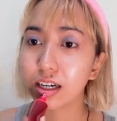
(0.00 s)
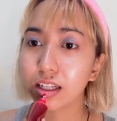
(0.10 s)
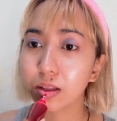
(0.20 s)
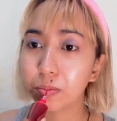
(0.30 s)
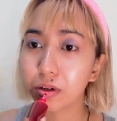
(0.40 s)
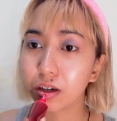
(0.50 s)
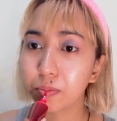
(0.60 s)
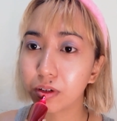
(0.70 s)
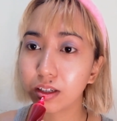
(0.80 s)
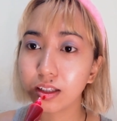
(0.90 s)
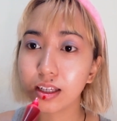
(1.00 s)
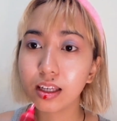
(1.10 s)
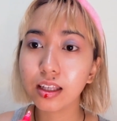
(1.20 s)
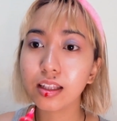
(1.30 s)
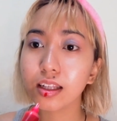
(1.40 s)
it
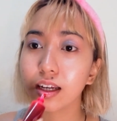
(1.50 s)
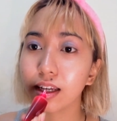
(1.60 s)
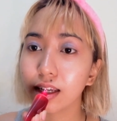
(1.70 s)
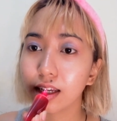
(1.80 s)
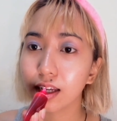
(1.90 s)
properly? Did I